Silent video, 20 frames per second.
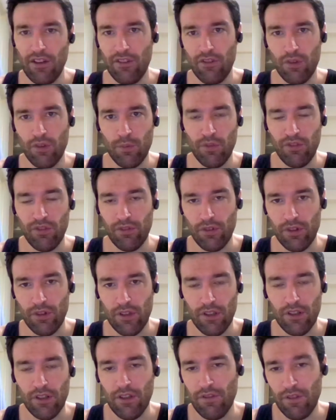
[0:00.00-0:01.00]

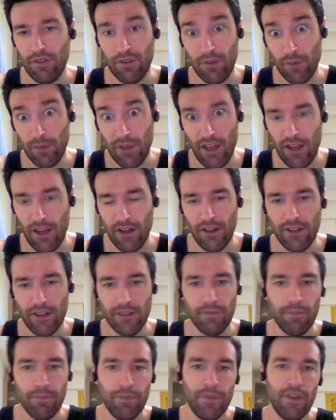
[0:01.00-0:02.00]
superstore, if you're from Canada,
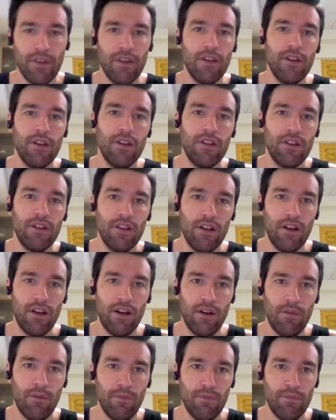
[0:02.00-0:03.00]

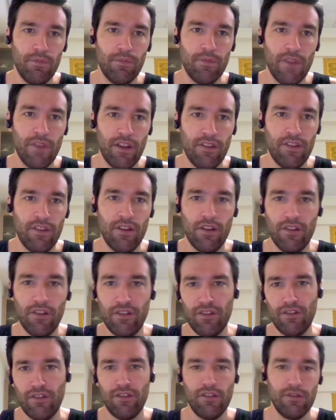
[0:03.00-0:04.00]
that
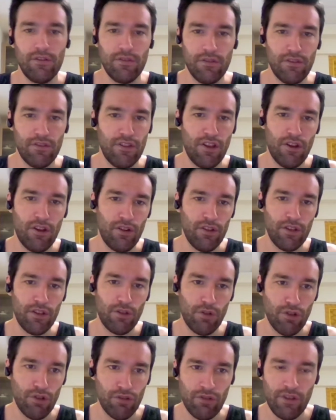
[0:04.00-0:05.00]
sells not only
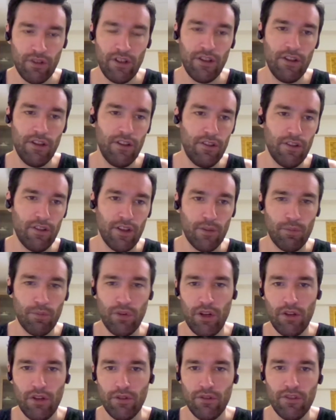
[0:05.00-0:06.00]
groceries, like
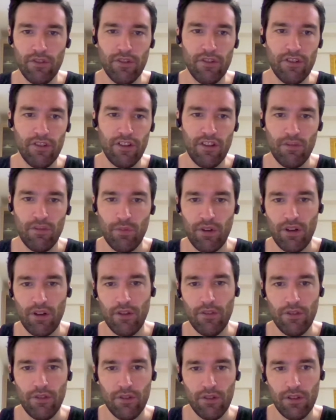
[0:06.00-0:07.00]
produce and stuff, but
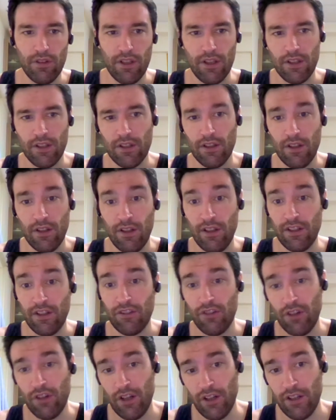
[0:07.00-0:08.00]
also like
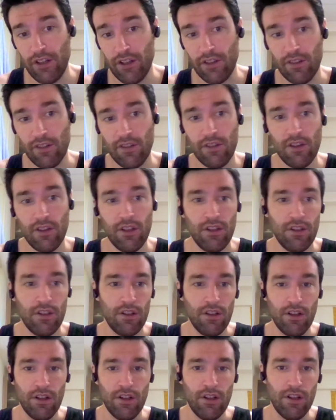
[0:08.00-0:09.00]
electronics,
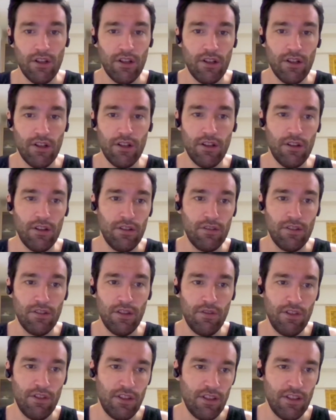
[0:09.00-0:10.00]

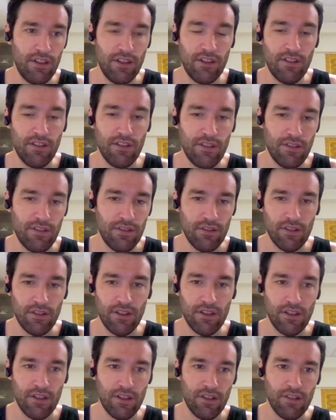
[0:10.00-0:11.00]
DVDs,
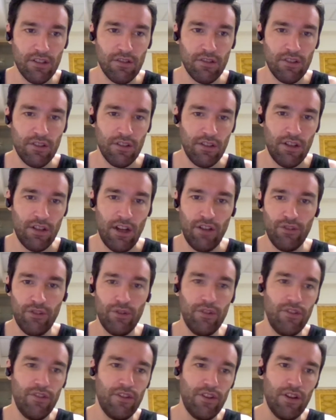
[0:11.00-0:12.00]

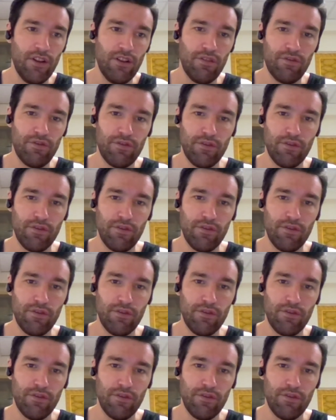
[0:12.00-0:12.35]
household stuff,